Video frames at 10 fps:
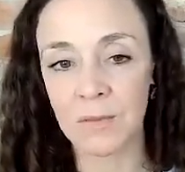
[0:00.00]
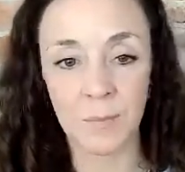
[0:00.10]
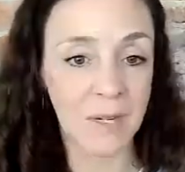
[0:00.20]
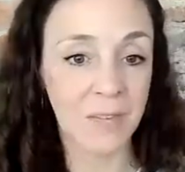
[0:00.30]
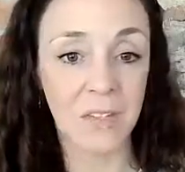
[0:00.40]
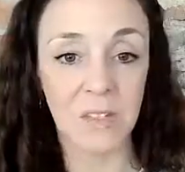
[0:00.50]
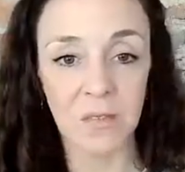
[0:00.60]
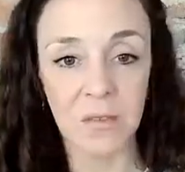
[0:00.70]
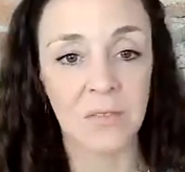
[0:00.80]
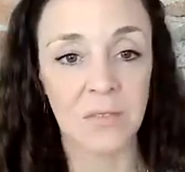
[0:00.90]
bad that you
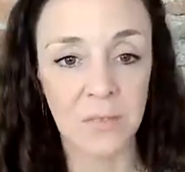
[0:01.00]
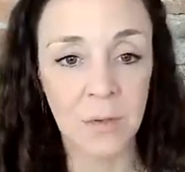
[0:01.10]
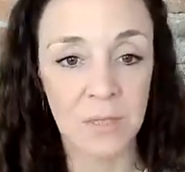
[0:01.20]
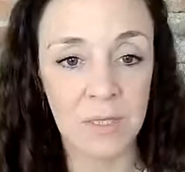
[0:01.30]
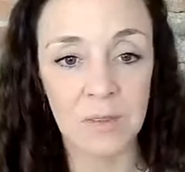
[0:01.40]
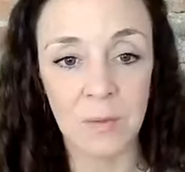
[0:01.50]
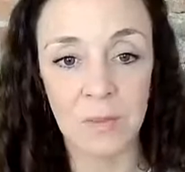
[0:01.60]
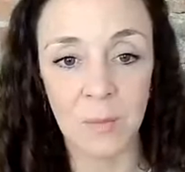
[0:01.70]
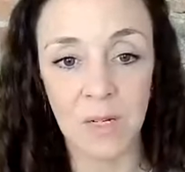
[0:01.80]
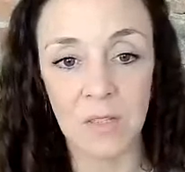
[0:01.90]
could fall into a
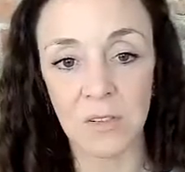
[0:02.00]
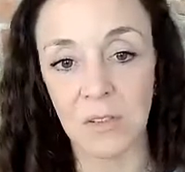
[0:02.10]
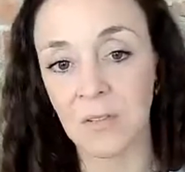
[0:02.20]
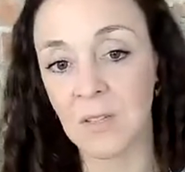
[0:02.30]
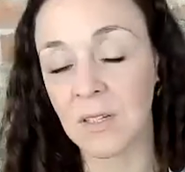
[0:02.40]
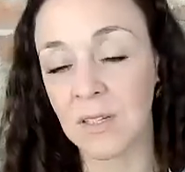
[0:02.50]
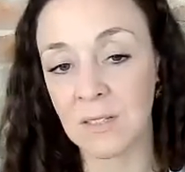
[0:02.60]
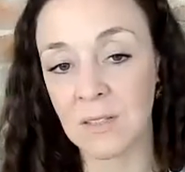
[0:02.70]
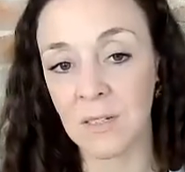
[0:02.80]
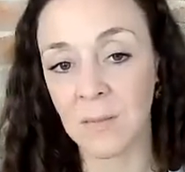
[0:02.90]
depression that could
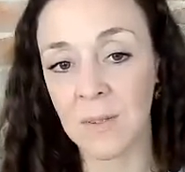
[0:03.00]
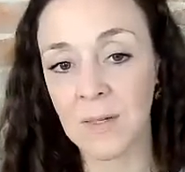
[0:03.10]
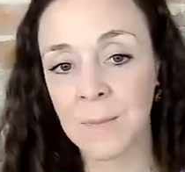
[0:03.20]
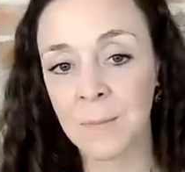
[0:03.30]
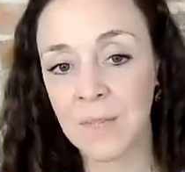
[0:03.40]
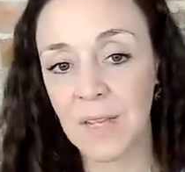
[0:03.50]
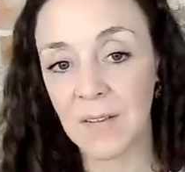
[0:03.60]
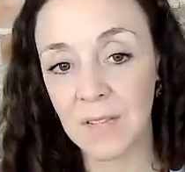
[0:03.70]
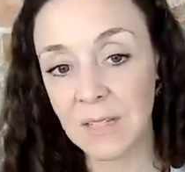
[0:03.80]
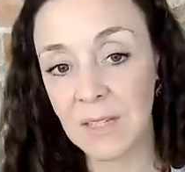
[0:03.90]
end up
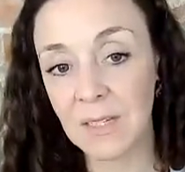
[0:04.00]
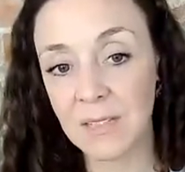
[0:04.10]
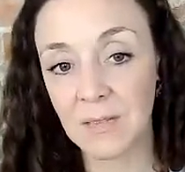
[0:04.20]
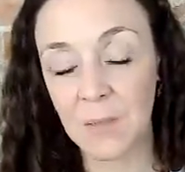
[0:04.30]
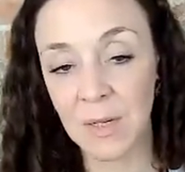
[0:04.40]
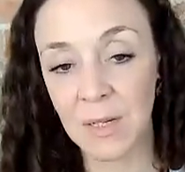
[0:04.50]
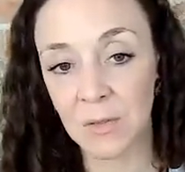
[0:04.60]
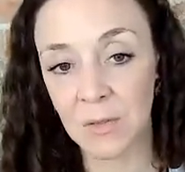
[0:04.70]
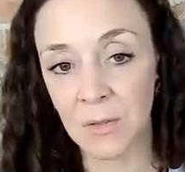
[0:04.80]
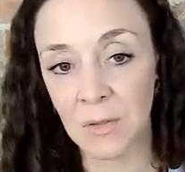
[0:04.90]
having a negative impact
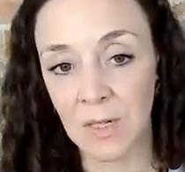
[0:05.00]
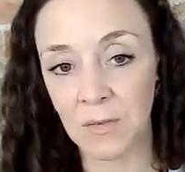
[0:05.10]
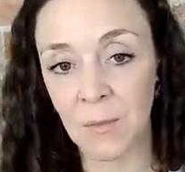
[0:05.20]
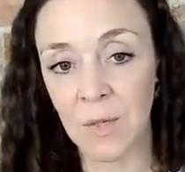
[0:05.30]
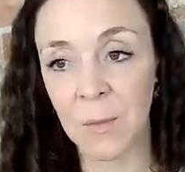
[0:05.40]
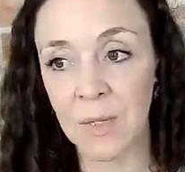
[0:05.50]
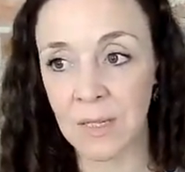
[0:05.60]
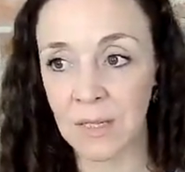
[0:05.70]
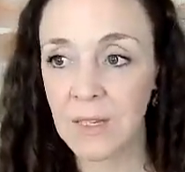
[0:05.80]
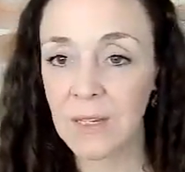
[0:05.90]
on your health and
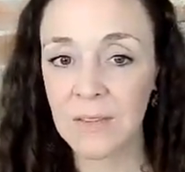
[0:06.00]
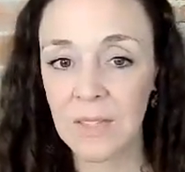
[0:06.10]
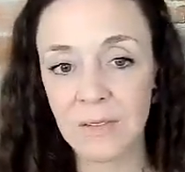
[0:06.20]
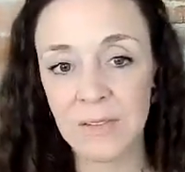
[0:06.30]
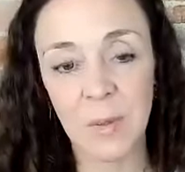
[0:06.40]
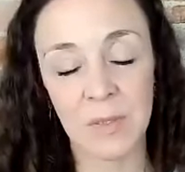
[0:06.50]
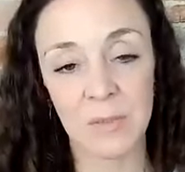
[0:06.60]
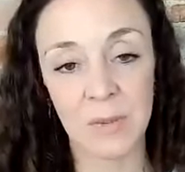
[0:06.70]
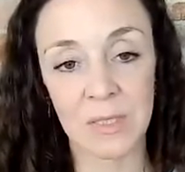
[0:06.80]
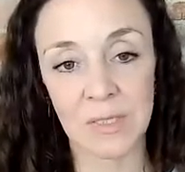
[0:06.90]
well-being, there is a
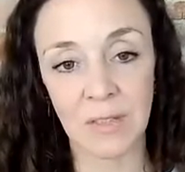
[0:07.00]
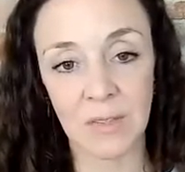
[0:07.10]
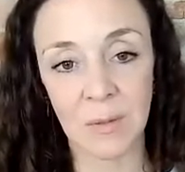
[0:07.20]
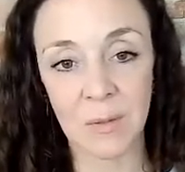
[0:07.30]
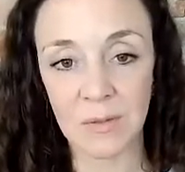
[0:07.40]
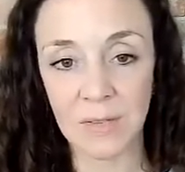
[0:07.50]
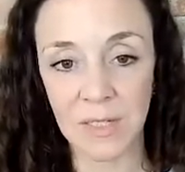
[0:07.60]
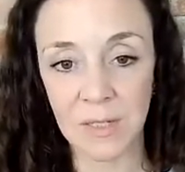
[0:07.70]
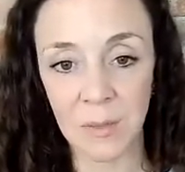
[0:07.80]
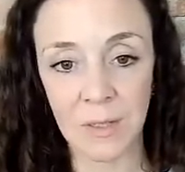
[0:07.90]
possibility of that with
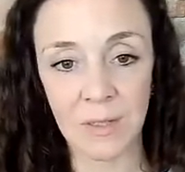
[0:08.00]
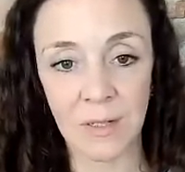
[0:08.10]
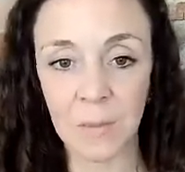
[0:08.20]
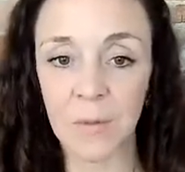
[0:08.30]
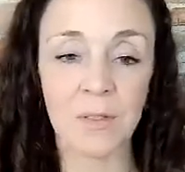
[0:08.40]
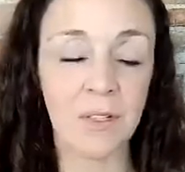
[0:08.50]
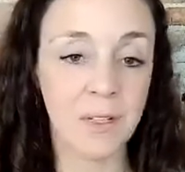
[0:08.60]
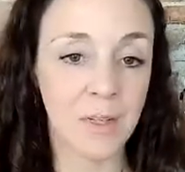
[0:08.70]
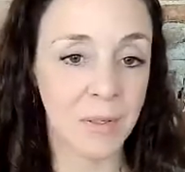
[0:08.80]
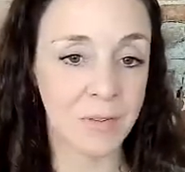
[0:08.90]
shadow work. I'm not going to
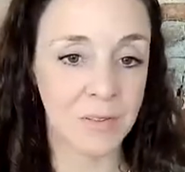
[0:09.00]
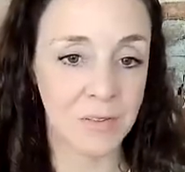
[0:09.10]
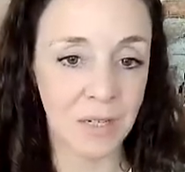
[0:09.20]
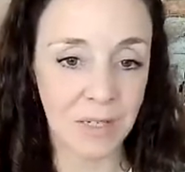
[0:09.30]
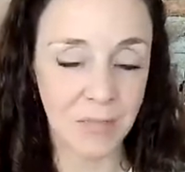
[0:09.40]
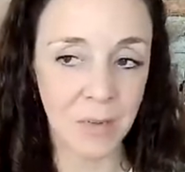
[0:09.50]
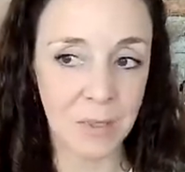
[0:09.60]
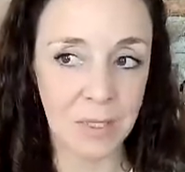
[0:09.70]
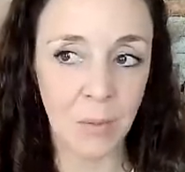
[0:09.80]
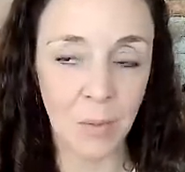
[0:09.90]
lie about this. You have to
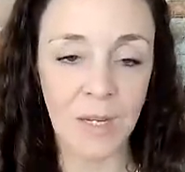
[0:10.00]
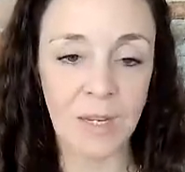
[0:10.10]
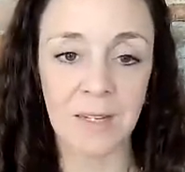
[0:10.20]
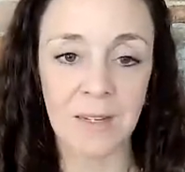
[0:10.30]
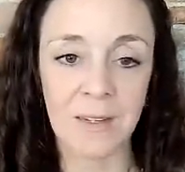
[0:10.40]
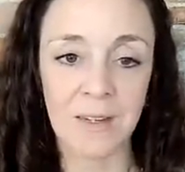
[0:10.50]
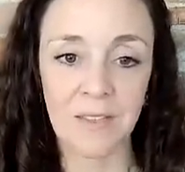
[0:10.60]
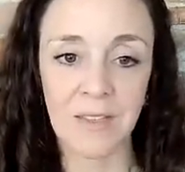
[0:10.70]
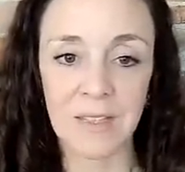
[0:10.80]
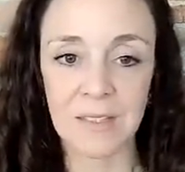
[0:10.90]
be aware
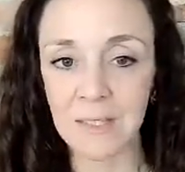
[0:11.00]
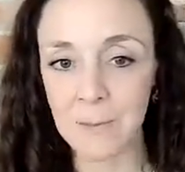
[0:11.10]
that